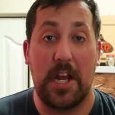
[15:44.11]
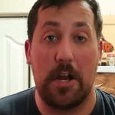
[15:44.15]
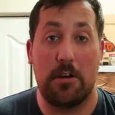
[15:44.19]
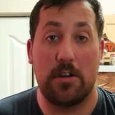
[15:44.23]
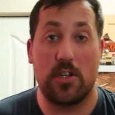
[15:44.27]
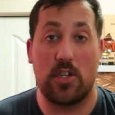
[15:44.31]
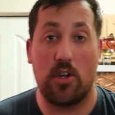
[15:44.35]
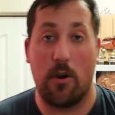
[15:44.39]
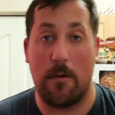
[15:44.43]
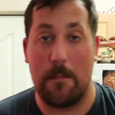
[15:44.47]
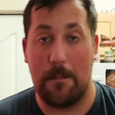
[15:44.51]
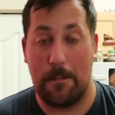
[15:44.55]

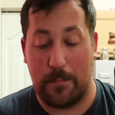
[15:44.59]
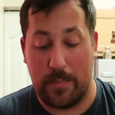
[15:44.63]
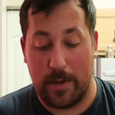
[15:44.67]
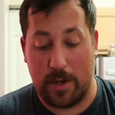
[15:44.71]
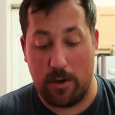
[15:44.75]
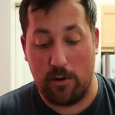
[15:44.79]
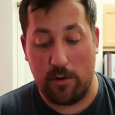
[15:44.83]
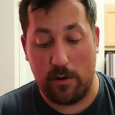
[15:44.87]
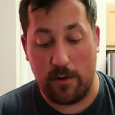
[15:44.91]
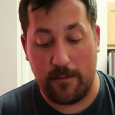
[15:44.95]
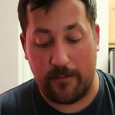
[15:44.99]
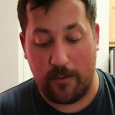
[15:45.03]
Here's our
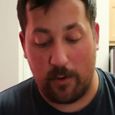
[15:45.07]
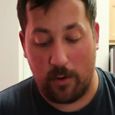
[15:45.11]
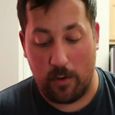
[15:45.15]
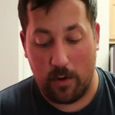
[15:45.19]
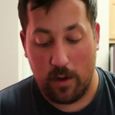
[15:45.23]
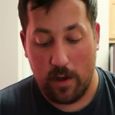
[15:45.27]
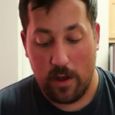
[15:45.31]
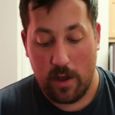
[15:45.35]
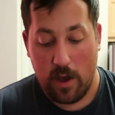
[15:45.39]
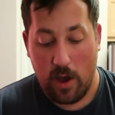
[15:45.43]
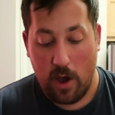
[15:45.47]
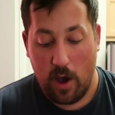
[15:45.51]

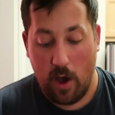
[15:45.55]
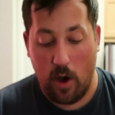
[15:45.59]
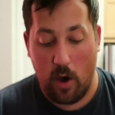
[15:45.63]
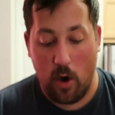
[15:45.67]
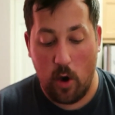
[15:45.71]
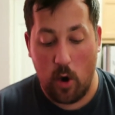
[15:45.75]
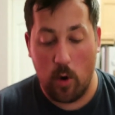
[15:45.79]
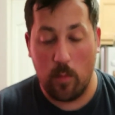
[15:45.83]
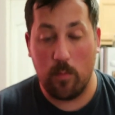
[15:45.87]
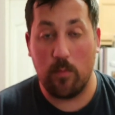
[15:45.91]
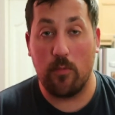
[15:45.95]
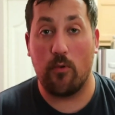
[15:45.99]
beautiful,
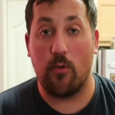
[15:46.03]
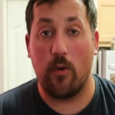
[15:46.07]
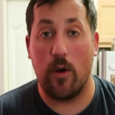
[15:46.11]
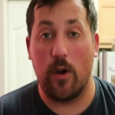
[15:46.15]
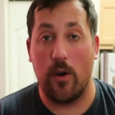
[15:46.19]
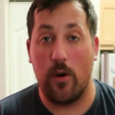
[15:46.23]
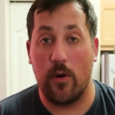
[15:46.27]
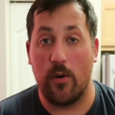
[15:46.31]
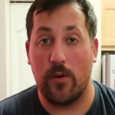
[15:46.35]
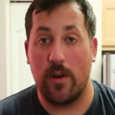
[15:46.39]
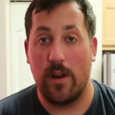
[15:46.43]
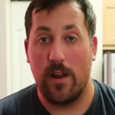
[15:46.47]

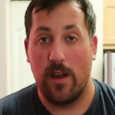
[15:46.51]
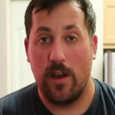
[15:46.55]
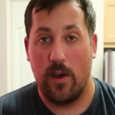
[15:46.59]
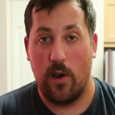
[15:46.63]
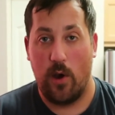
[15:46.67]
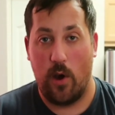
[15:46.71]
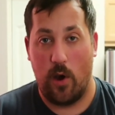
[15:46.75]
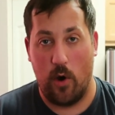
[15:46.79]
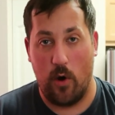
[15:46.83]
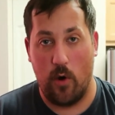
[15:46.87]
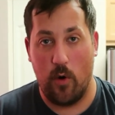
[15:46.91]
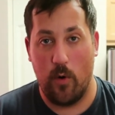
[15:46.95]
homegrown,
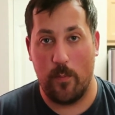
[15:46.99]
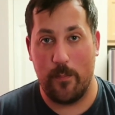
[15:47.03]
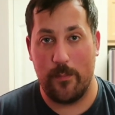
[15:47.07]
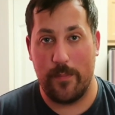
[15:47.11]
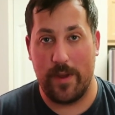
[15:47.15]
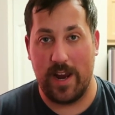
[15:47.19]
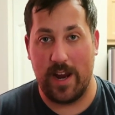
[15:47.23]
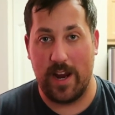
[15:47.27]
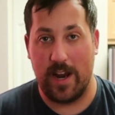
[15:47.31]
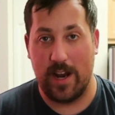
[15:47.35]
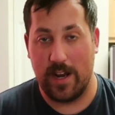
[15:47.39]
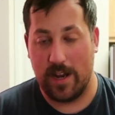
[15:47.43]

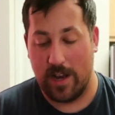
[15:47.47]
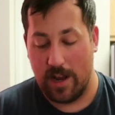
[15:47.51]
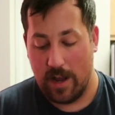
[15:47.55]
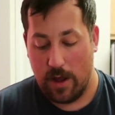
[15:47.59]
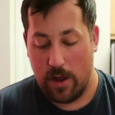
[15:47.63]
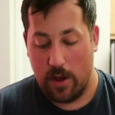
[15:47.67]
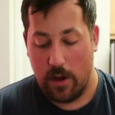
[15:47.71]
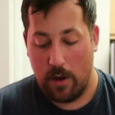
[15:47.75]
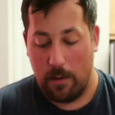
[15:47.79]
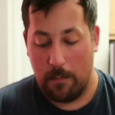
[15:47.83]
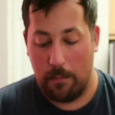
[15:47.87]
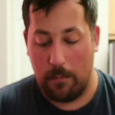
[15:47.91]

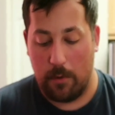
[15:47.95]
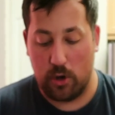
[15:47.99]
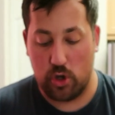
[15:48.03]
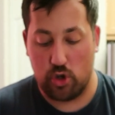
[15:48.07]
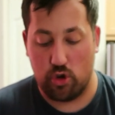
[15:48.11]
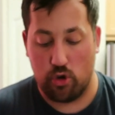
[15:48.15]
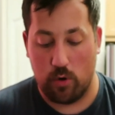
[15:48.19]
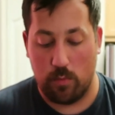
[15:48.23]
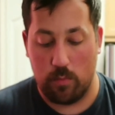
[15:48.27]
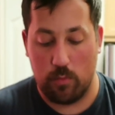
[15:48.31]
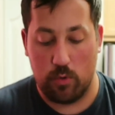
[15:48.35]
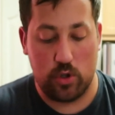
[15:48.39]
homemade
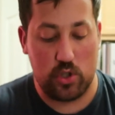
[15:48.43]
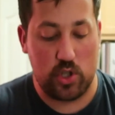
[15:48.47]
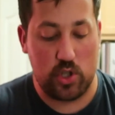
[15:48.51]
mushroom